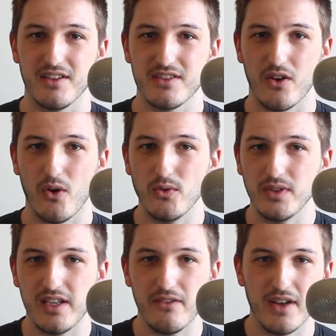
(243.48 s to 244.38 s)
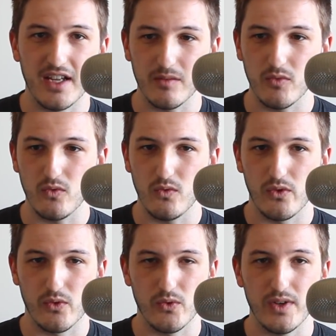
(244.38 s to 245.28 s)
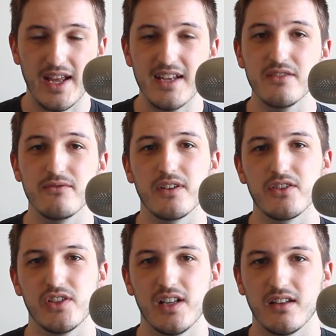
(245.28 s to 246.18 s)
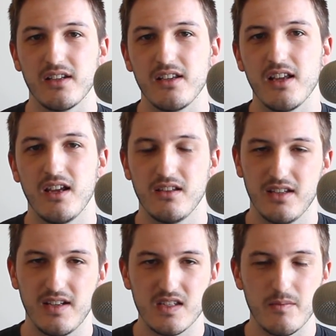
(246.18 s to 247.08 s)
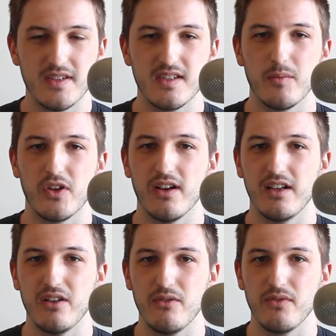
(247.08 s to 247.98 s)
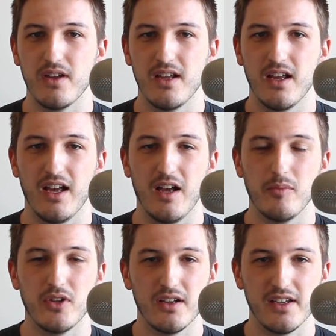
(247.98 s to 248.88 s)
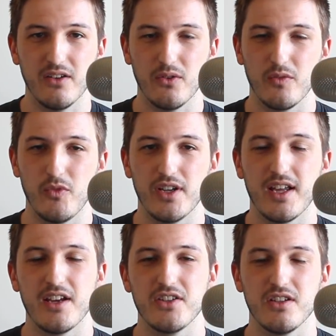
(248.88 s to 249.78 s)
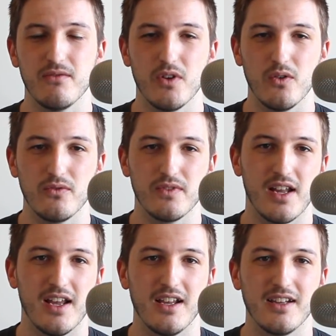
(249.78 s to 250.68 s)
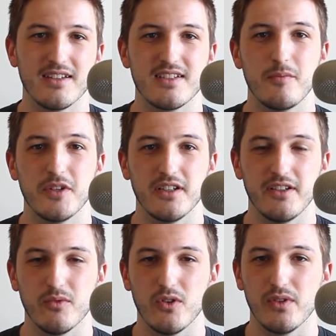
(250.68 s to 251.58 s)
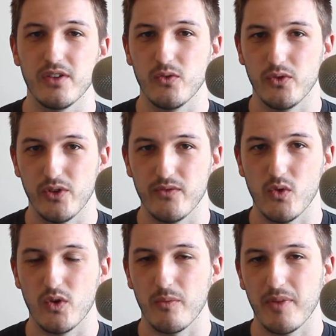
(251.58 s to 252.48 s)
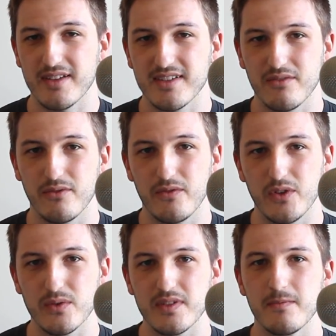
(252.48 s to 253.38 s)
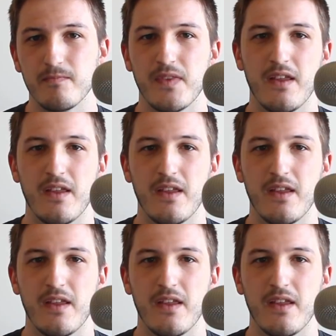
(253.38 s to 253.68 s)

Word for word: that's only available through native functionality, there needs to be some kind of uh, plug-in or communication involved, and that's typically a role that Cordova or Capacitor fulfills.